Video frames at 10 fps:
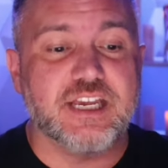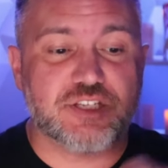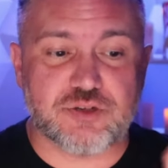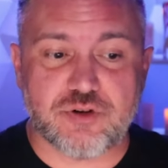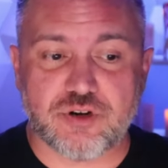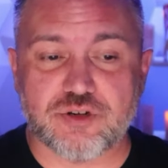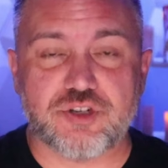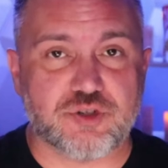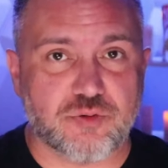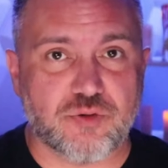as to her
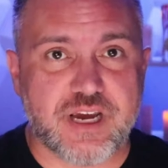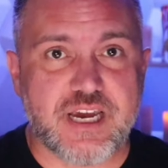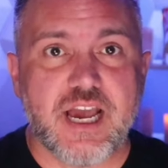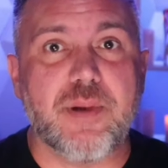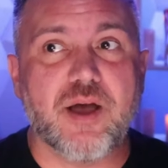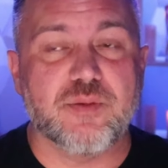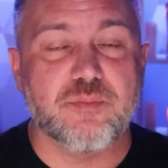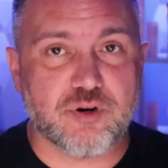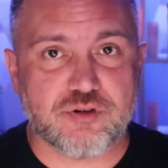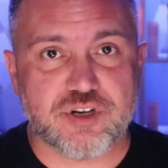story about the
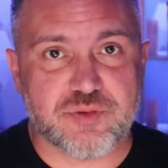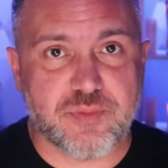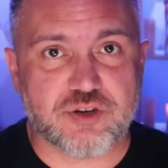murderous